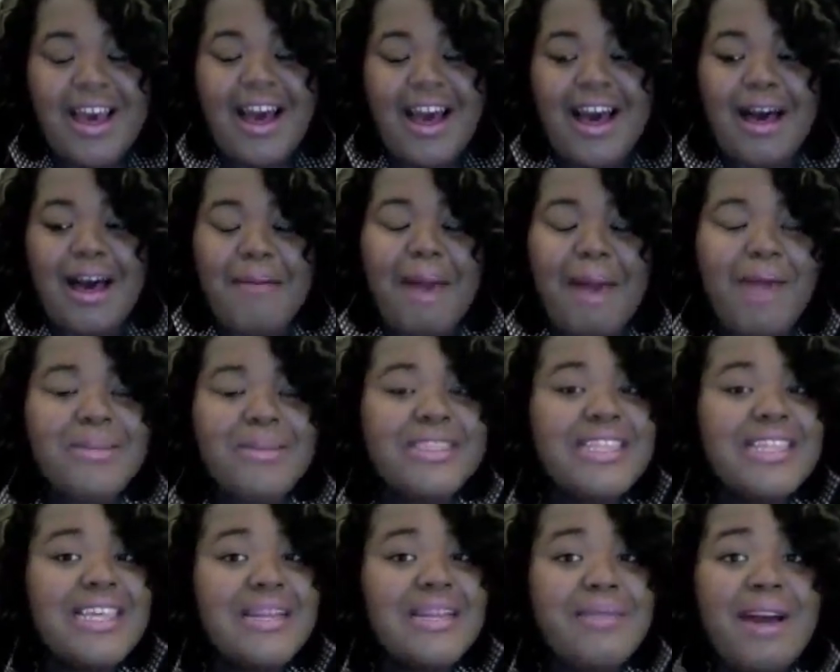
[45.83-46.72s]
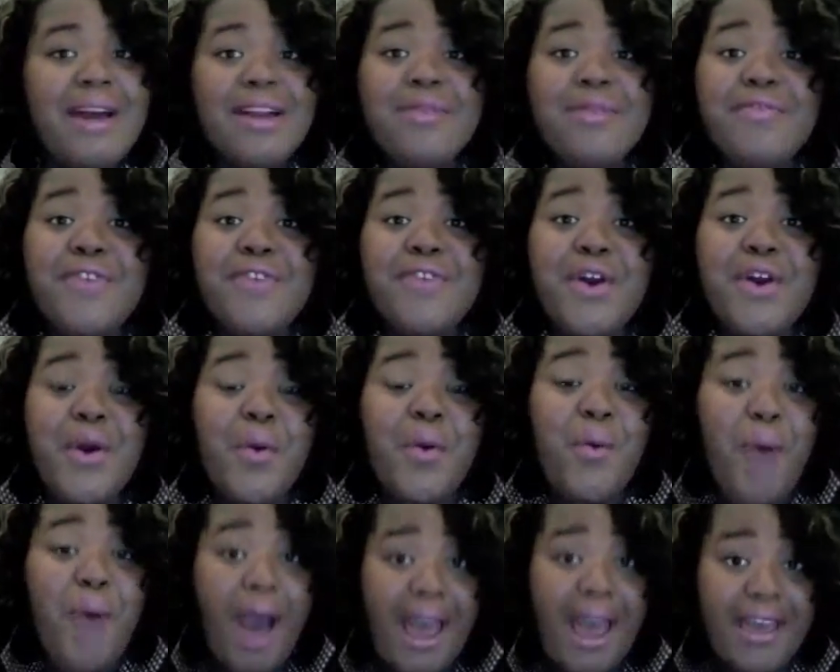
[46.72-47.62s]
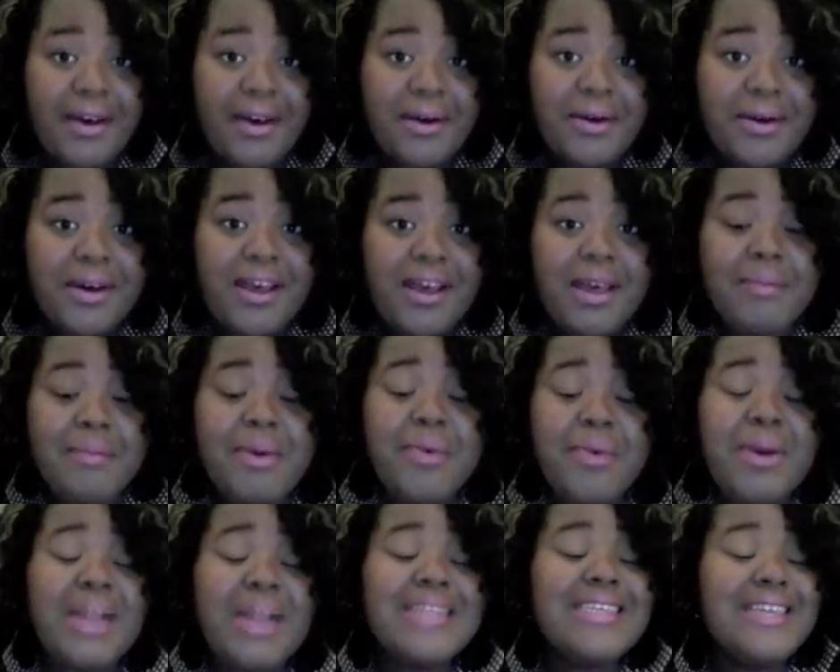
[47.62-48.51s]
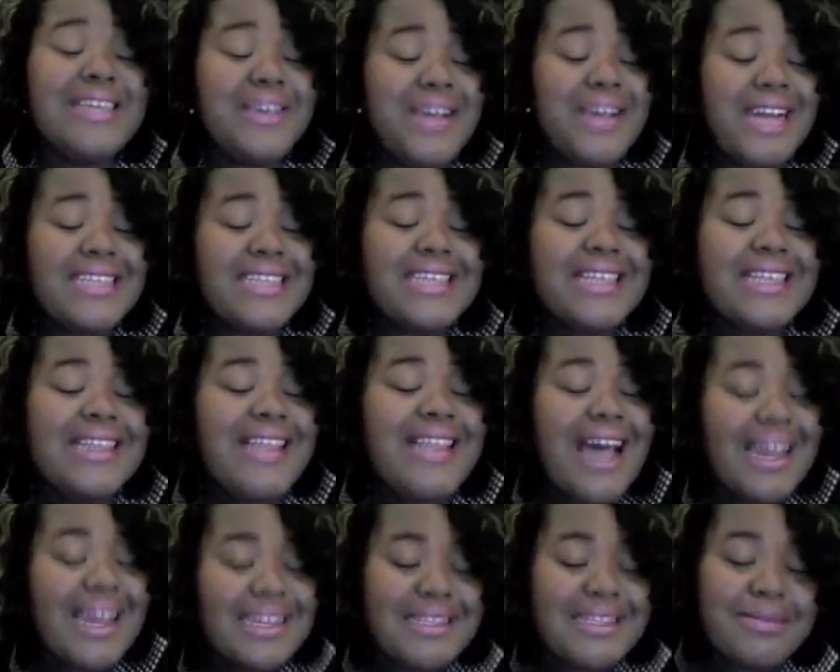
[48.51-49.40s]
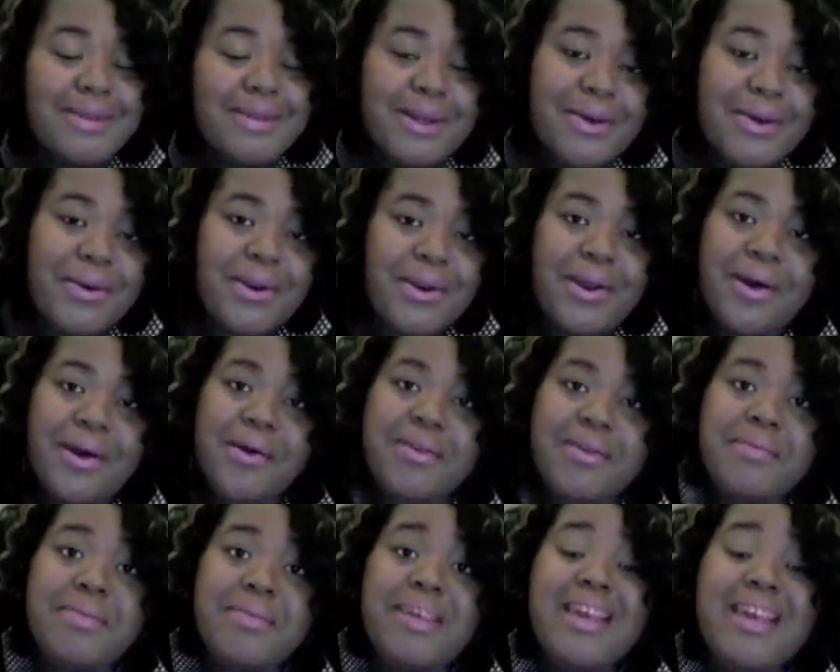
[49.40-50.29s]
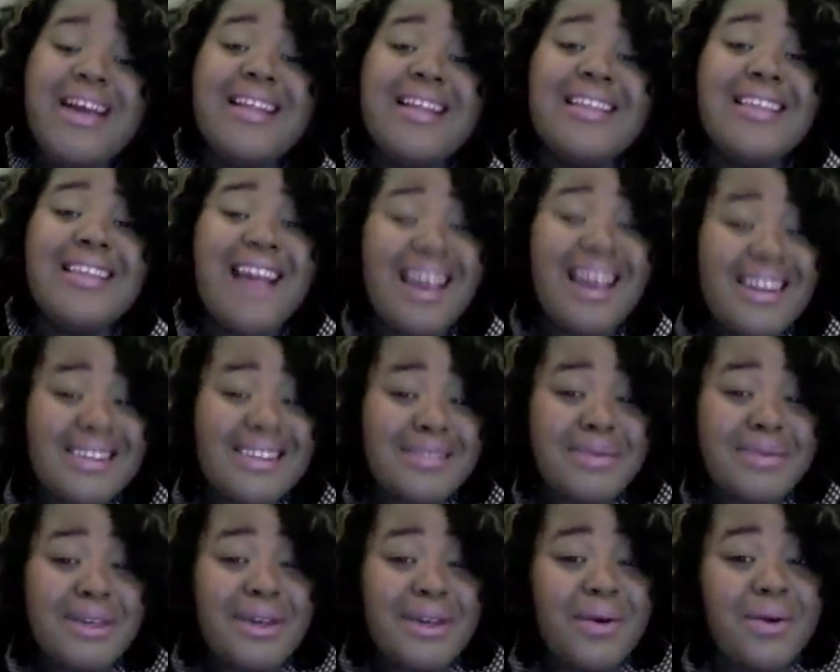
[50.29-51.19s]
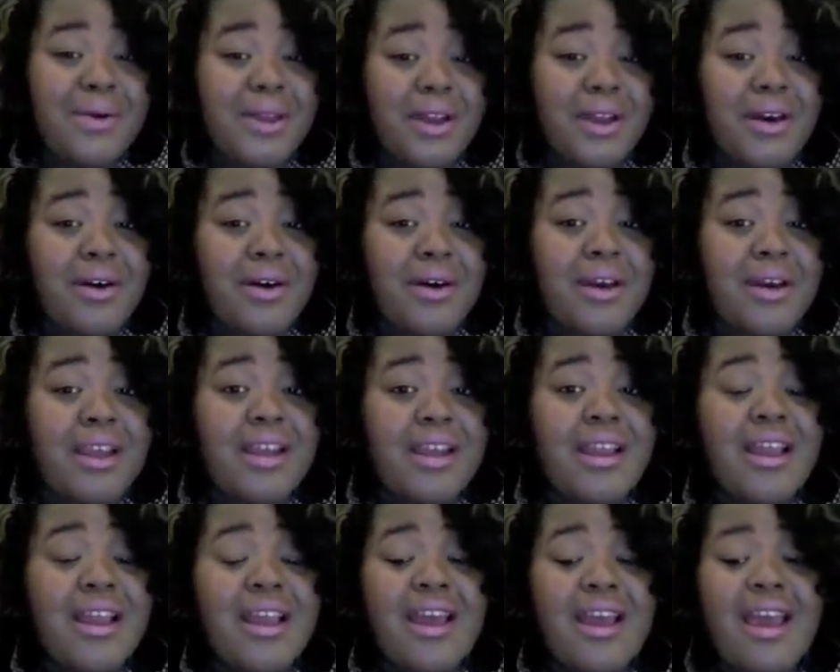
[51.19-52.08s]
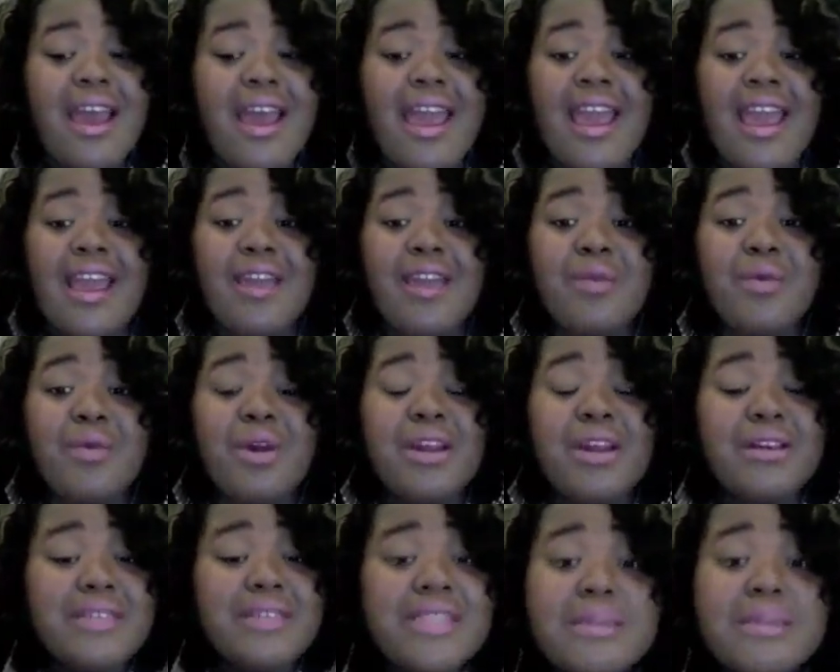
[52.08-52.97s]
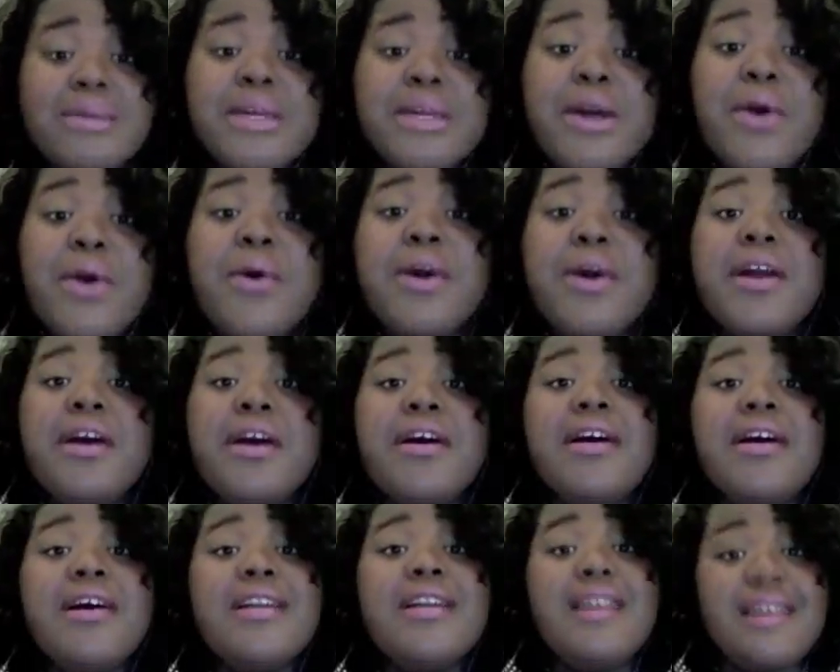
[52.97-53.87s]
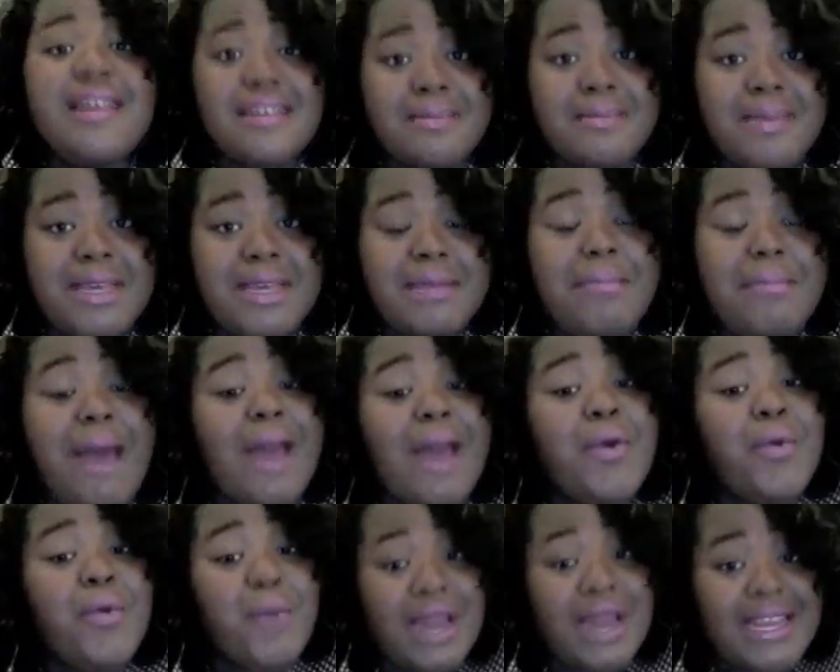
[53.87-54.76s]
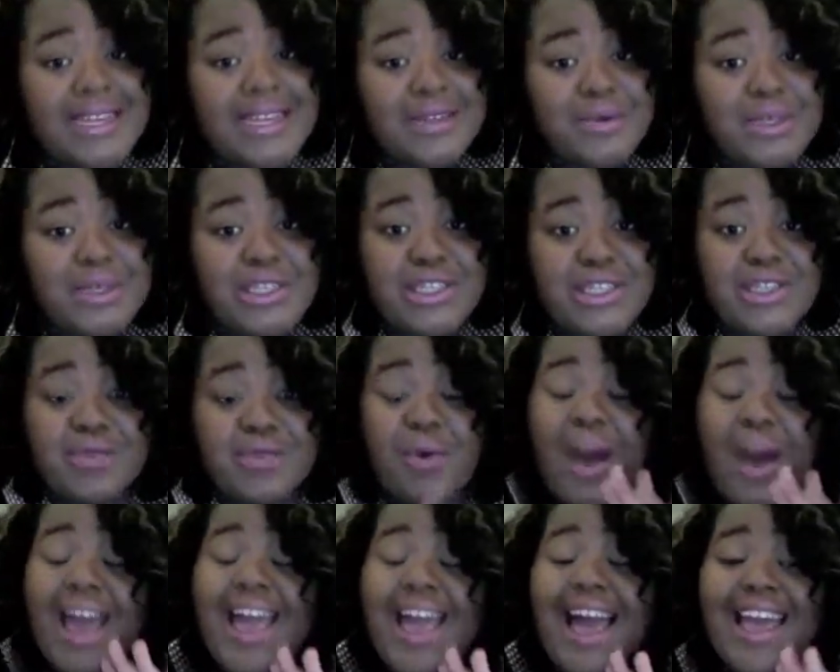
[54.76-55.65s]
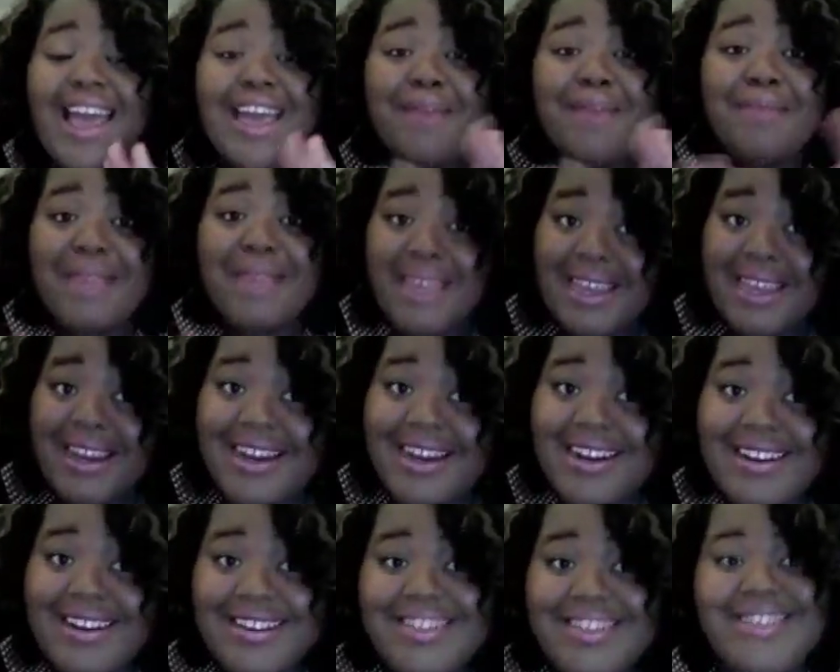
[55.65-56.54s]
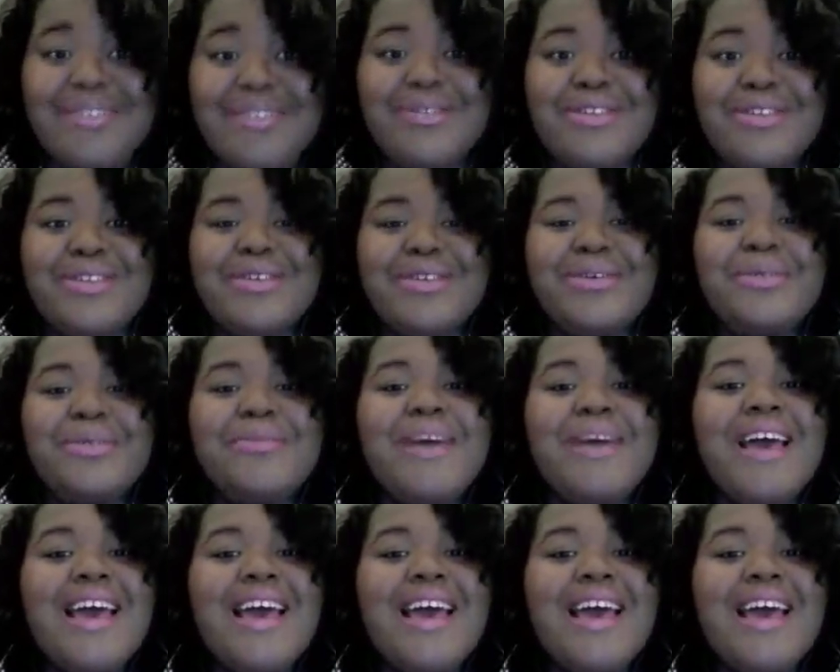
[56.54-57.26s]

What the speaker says: I was thinking about it for a while, but when I tell you guys a lot has been going on with me, a lot has been going on, and what else has been going on has been my weight, which is why I am here on YouTube.